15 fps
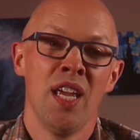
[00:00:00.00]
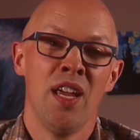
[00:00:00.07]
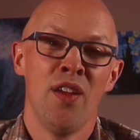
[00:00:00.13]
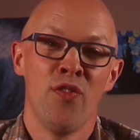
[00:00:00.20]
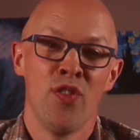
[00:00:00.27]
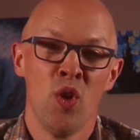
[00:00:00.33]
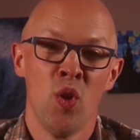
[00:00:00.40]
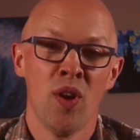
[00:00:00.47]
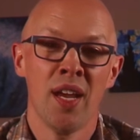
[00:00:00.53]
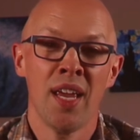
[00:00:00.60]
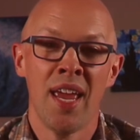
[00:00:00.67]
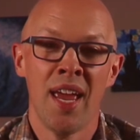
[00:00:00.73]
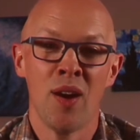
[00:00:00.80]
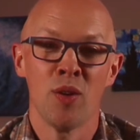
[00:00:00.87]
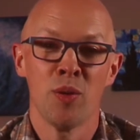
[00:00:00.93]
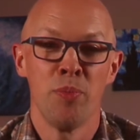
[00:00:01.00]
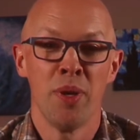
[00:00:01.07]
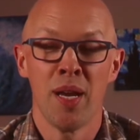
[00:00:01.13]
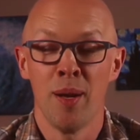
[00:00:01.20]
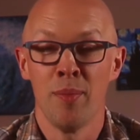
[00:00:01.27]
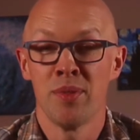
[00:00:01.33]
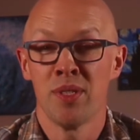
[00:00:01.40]
if your account
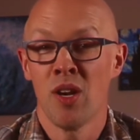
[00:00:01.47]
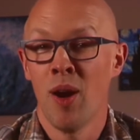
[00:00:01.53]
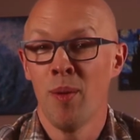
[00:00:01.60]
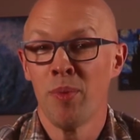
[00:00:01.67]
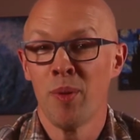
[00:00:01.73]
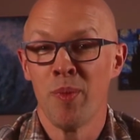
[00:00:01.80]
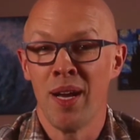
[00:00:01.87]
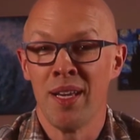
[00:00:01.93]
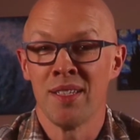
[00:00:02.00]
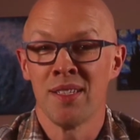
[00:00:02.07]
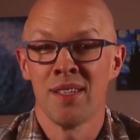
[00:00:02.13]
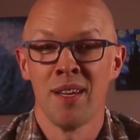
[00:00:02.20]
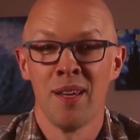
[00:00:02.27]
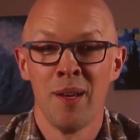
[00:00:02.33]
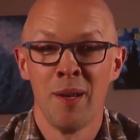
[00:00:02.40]
becomes compromised.